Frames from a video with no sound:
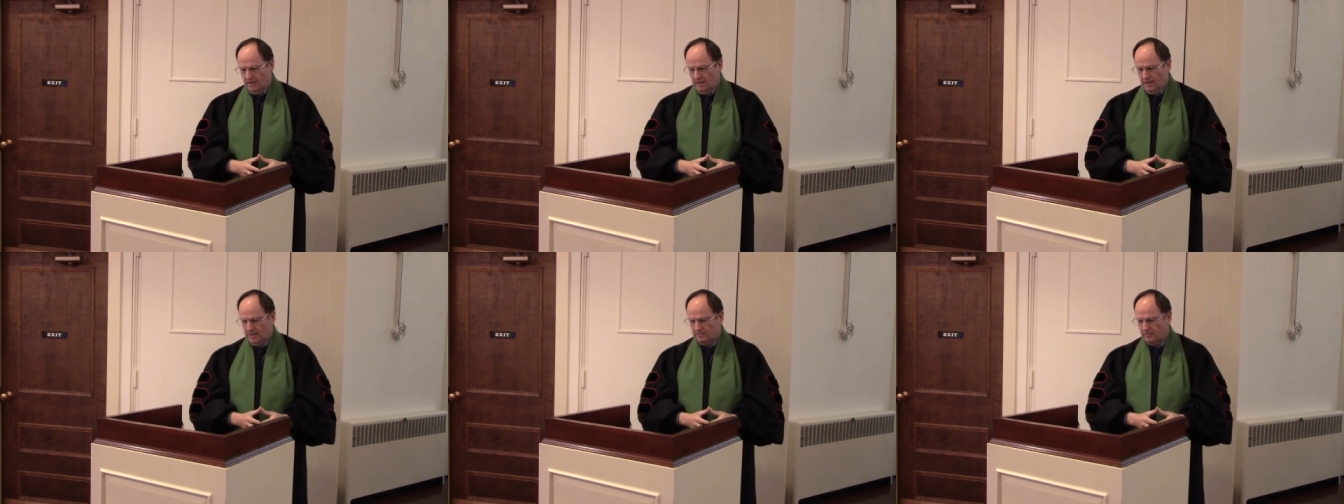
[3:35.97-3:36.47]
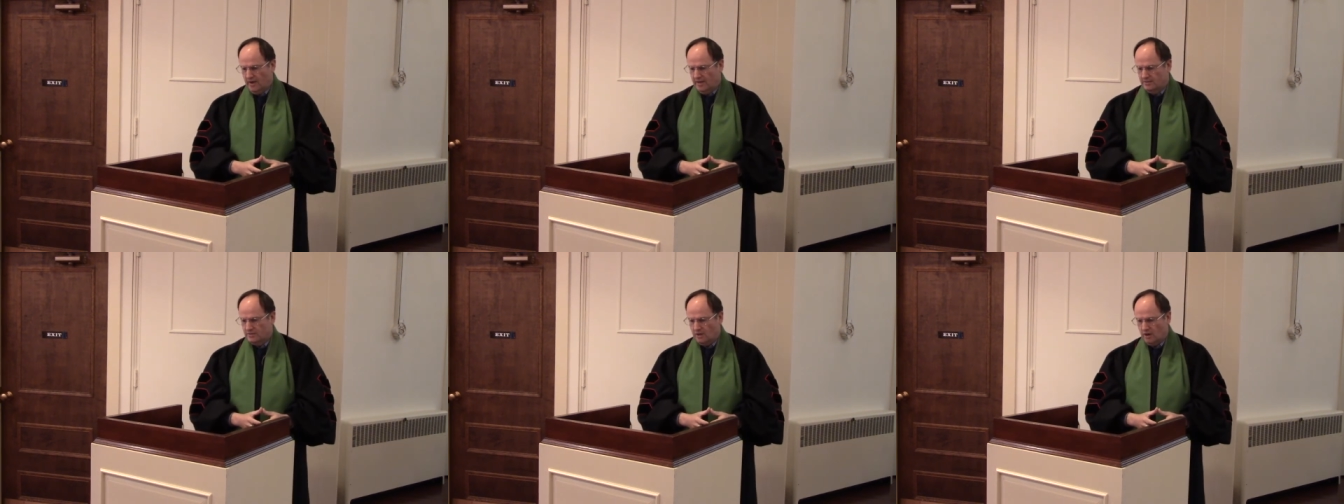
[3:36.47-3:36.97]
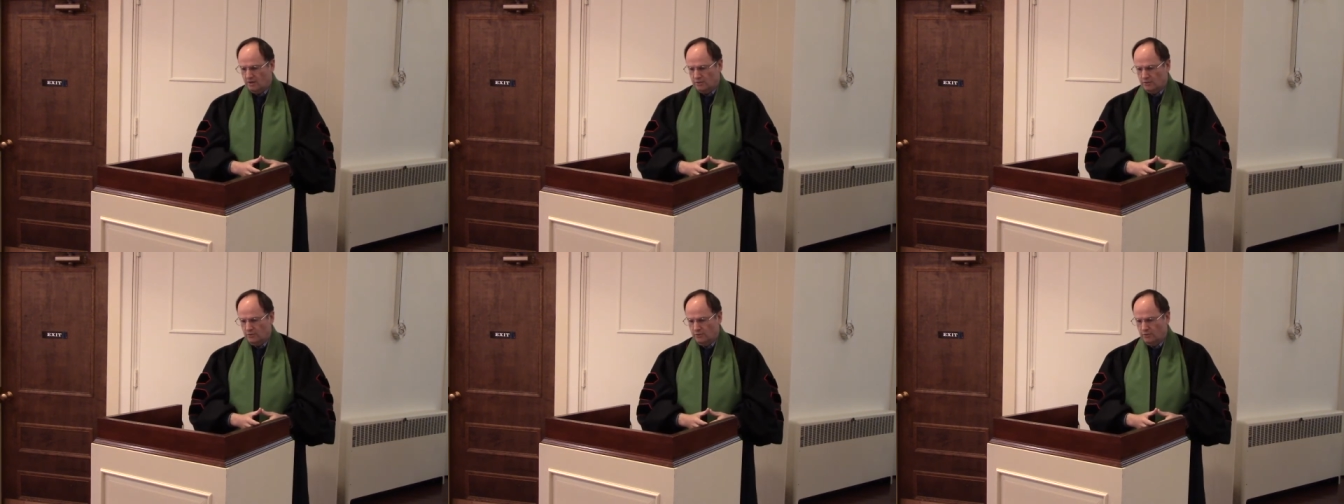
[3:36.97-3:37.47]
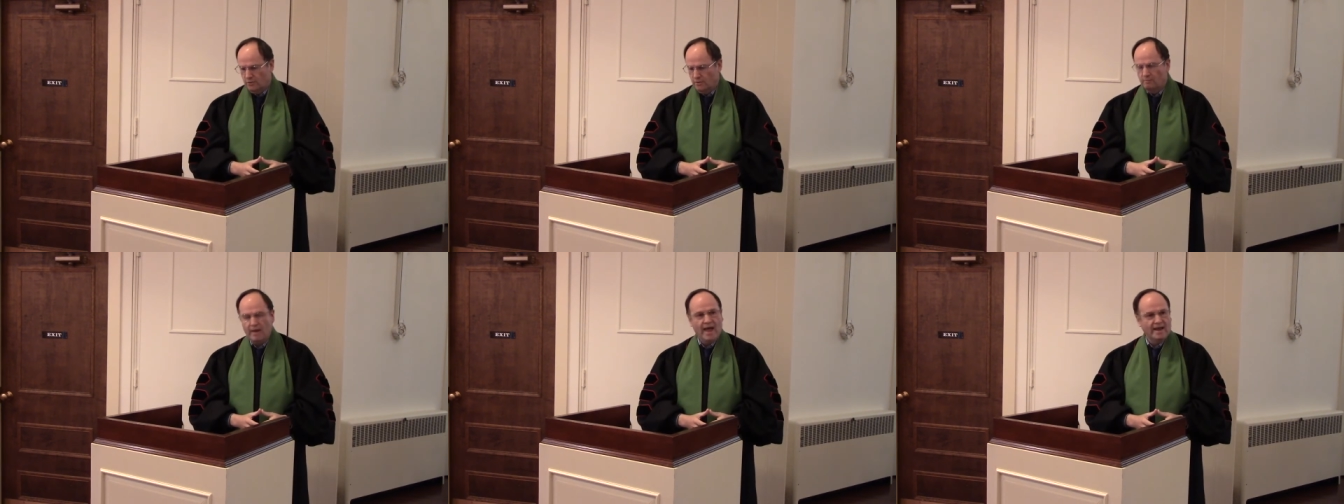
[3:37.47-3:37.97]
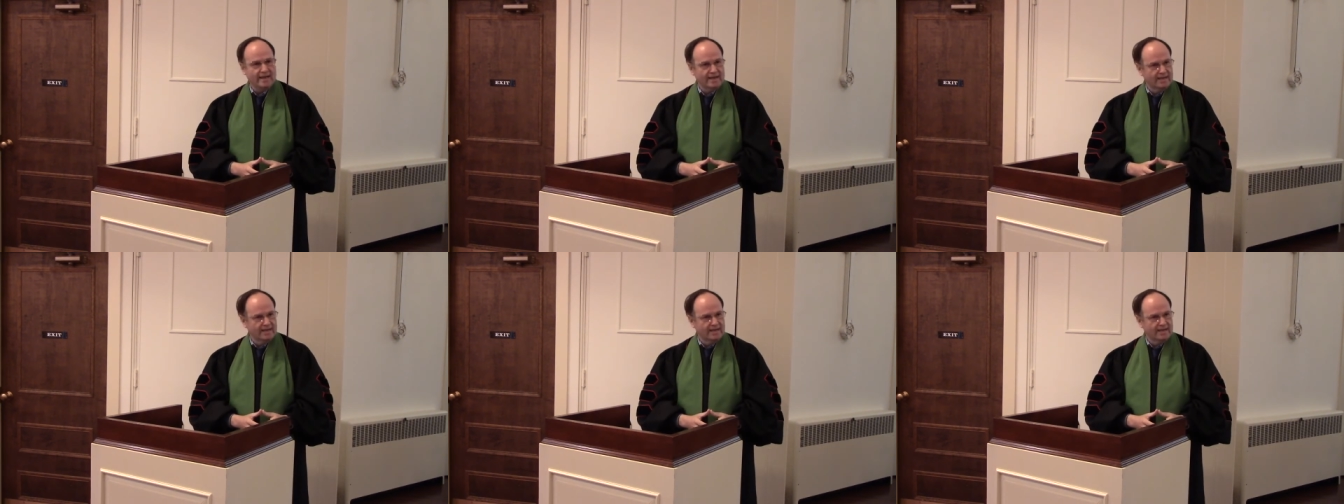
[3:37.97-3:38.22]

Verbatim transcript: And his friend starts to panic.